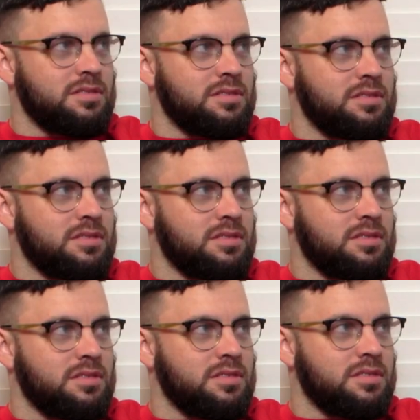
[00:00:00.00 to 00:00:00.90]

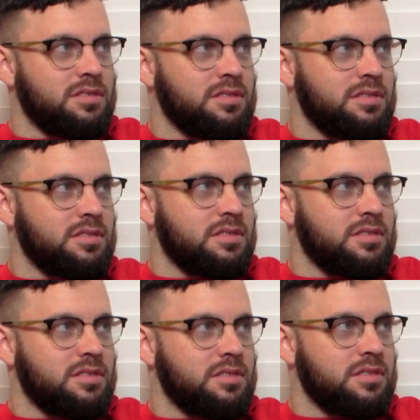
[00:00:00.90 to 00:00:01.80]

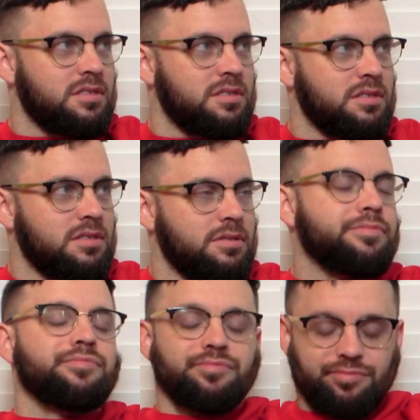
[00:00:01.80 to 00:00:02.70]

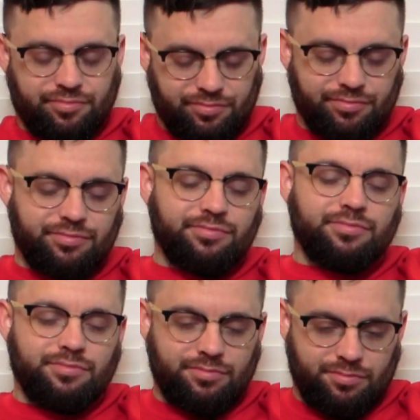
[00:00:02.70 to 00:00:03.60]

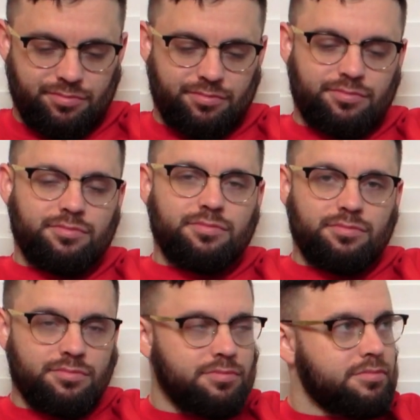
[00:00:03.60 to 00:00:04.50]

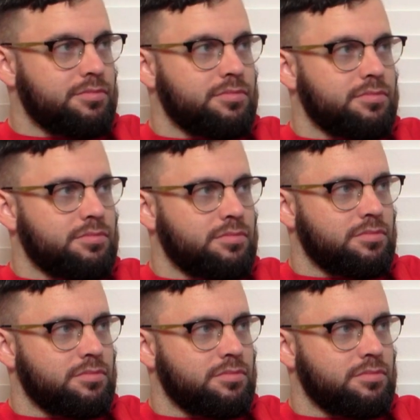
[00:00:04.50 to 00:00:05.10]
This person isn't speaking.